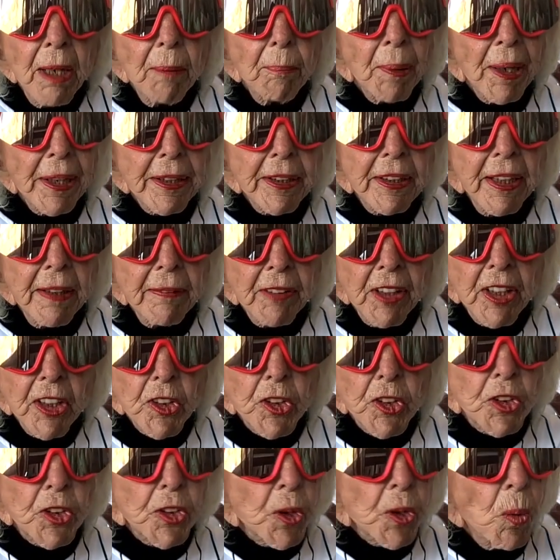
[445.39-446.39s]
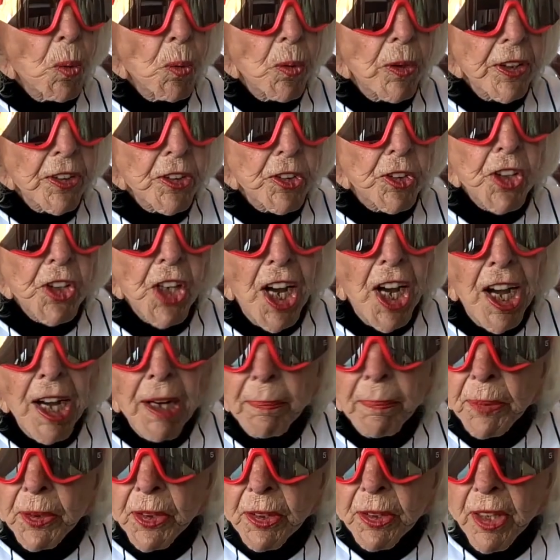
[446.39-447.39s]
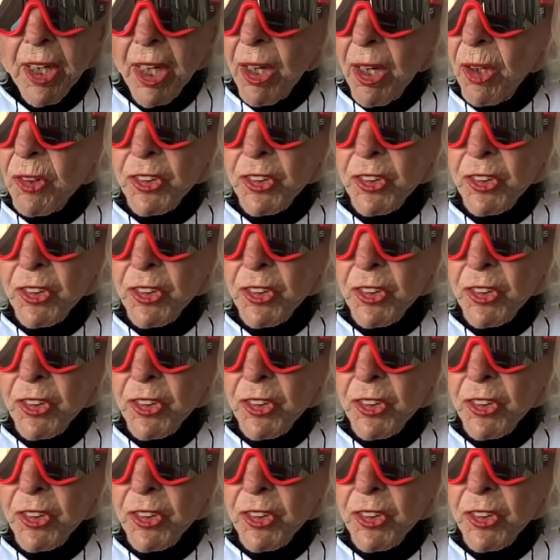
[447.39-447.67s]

by giving us token jobs.